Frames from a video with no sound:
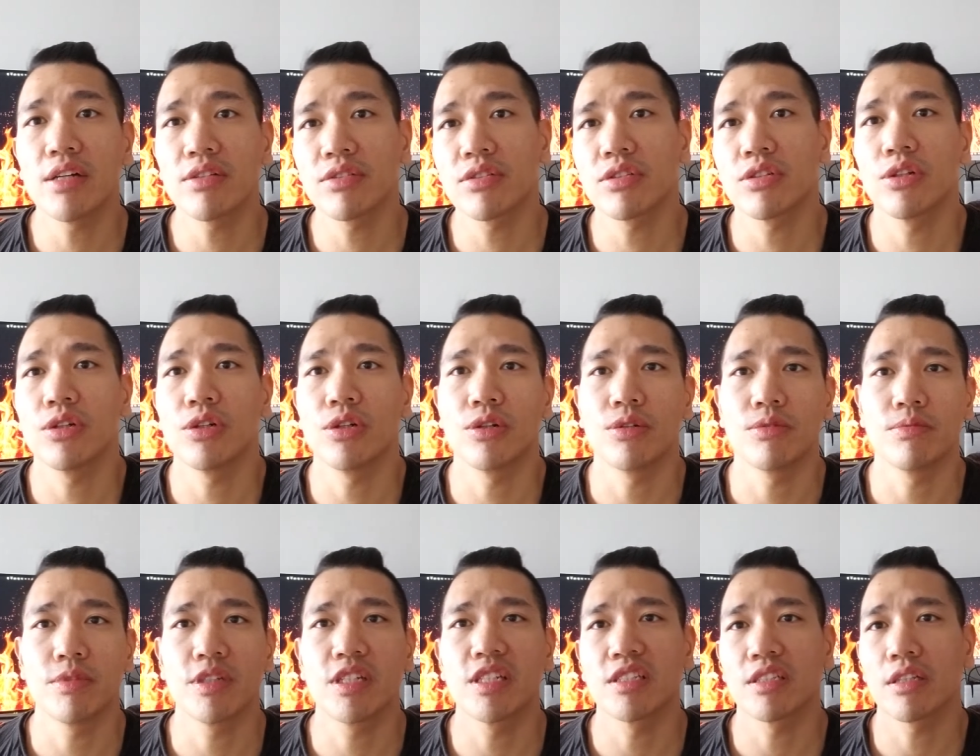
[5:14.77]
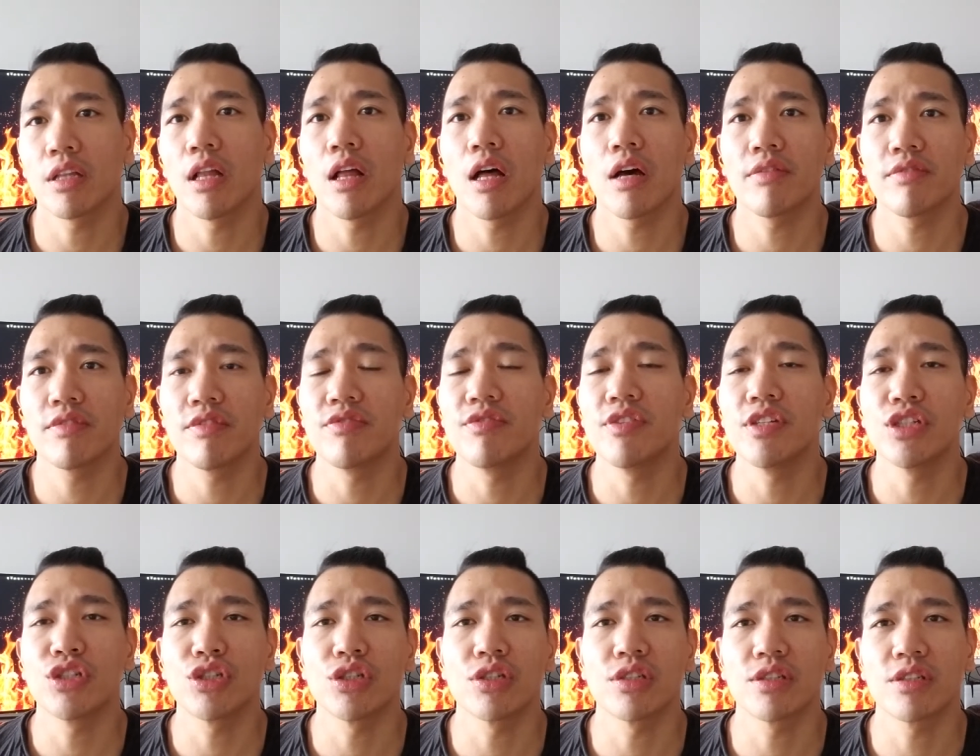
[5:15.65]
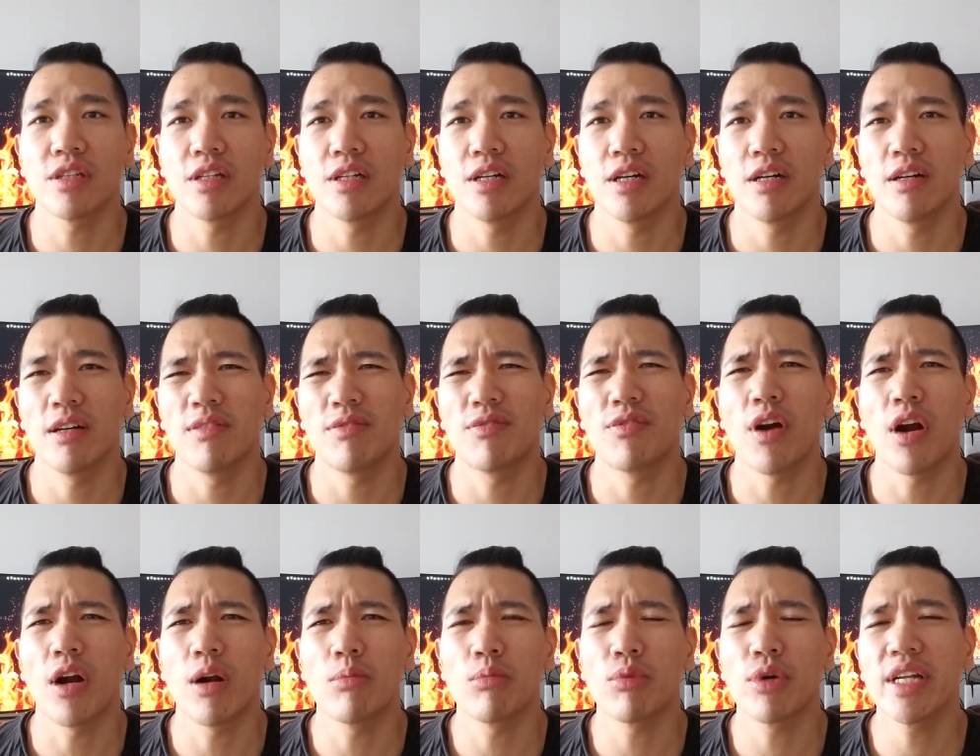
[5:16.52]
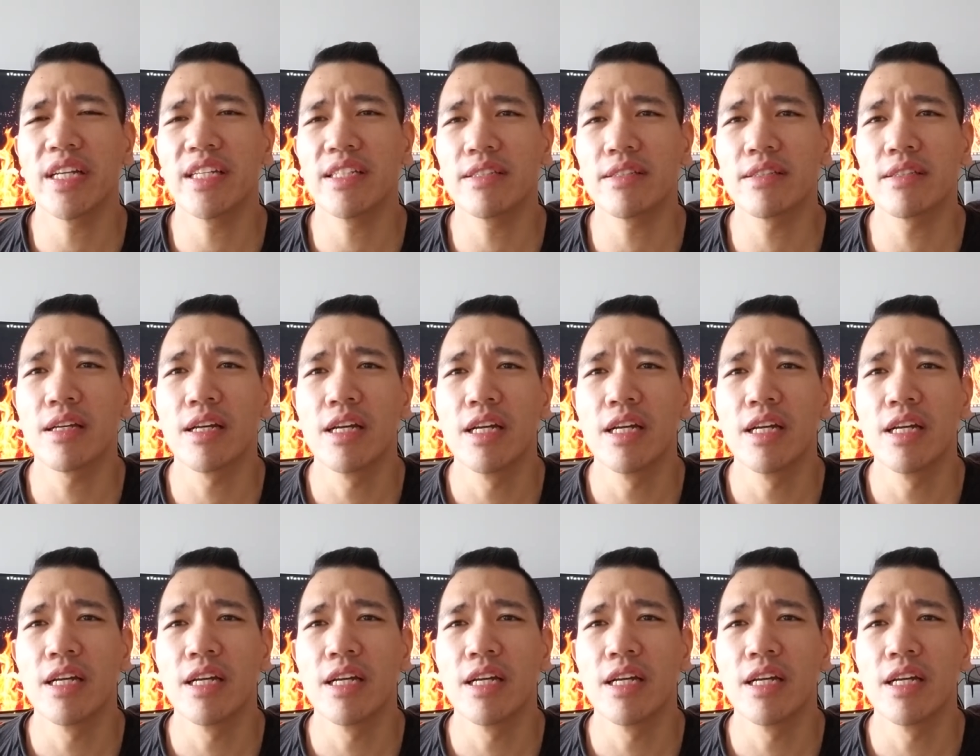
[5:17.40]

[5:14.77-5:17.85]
So, because a lot of the fish is uh, farm raised.